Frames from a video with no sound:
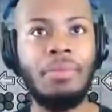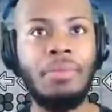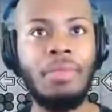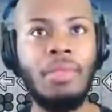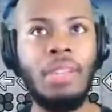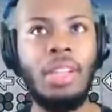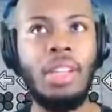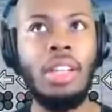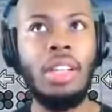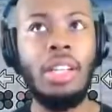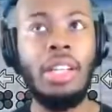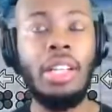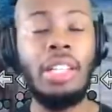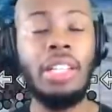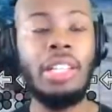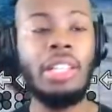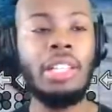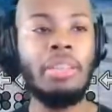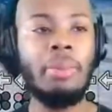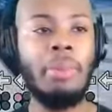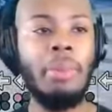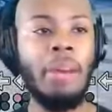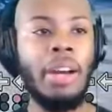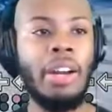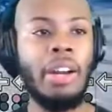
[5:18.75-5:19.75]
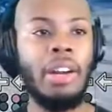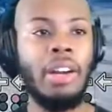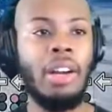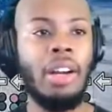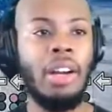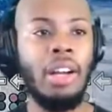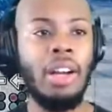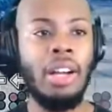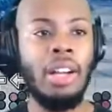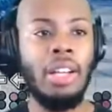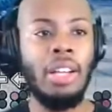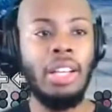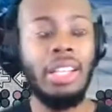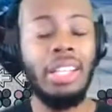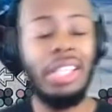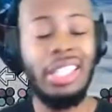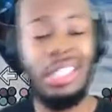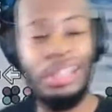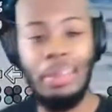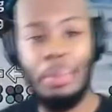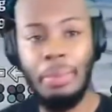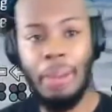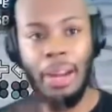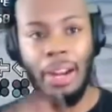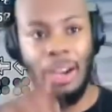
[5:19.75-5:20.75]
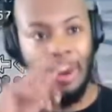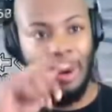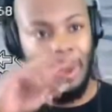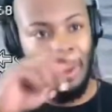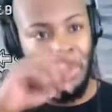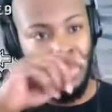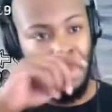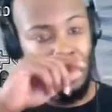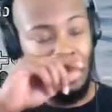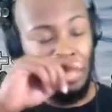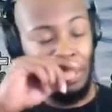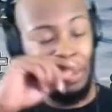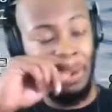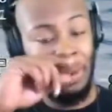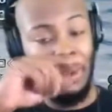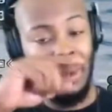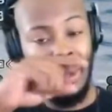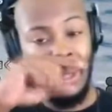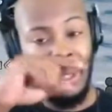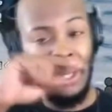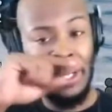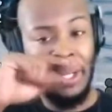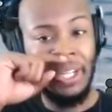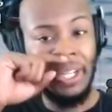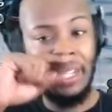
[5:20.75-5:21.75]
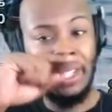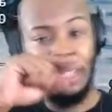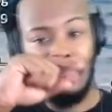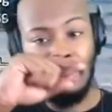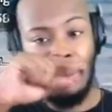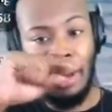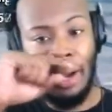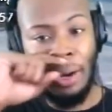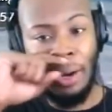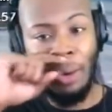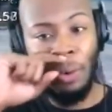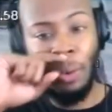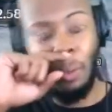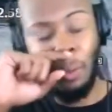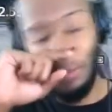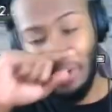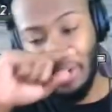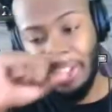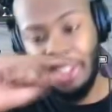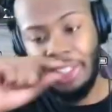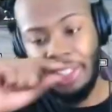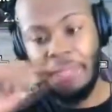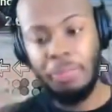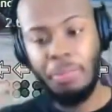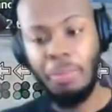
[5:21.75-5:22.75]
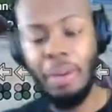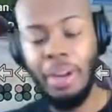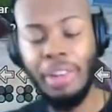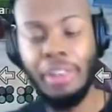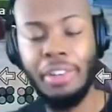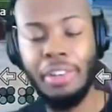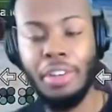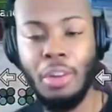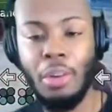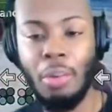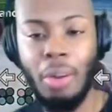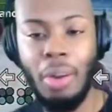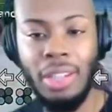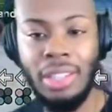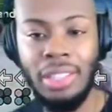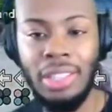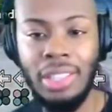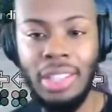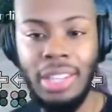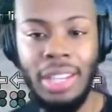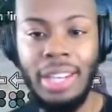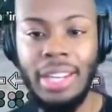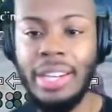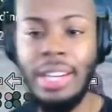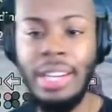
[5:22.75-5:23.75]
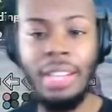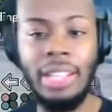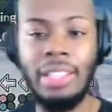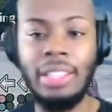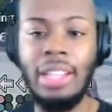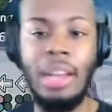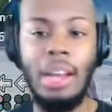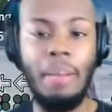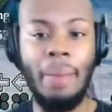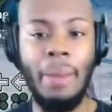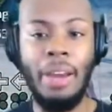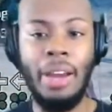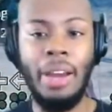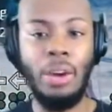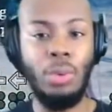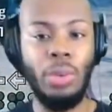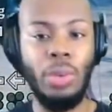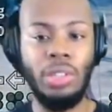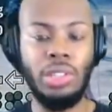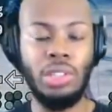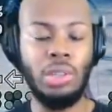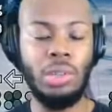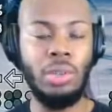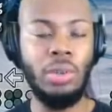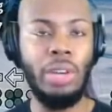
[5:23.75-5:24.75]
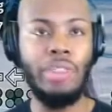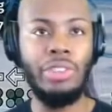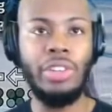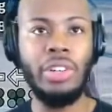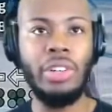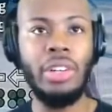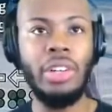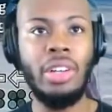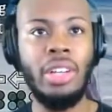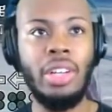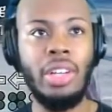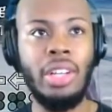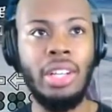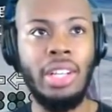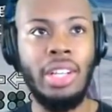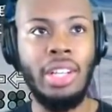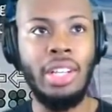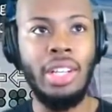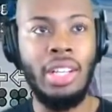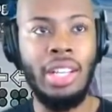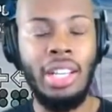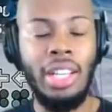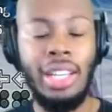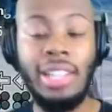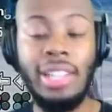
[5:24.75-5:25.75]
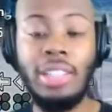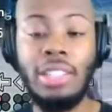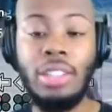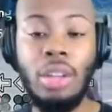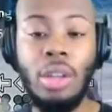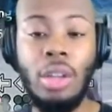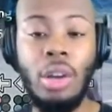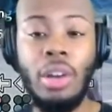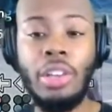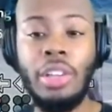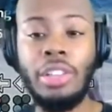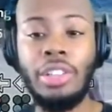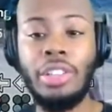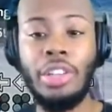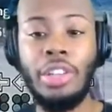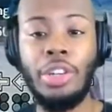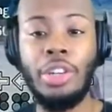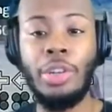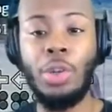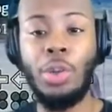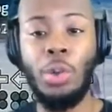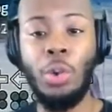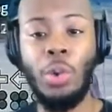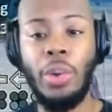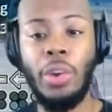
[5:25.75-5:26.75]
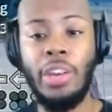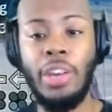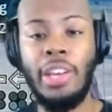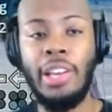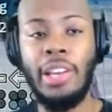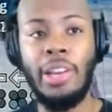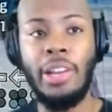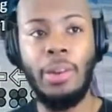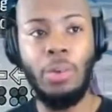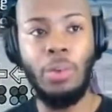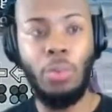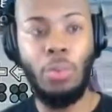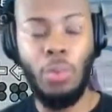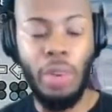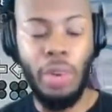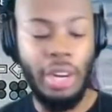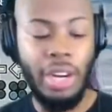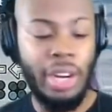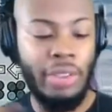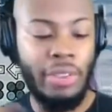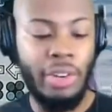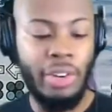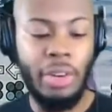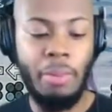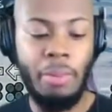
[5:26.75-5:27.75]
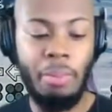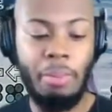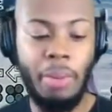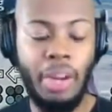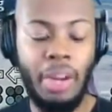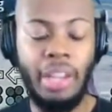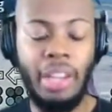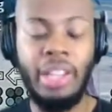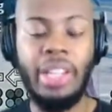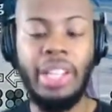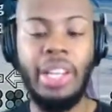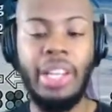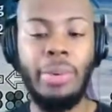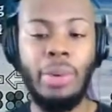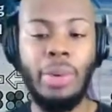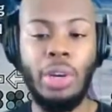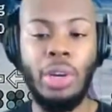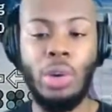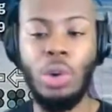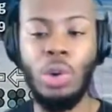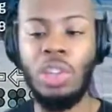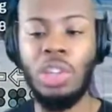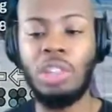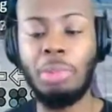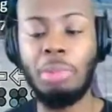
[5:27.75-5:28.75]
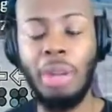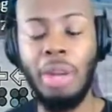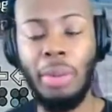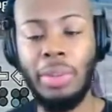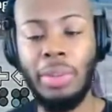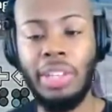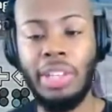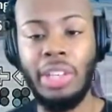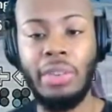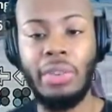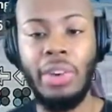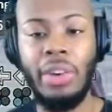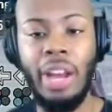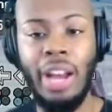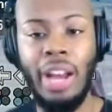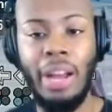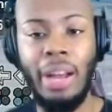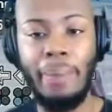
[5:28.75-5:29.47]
It doesn't matter. It doesn't matter which button you're pressing. It does not matter whatsoever. As long as you're doing whatever button that would correspond with the grab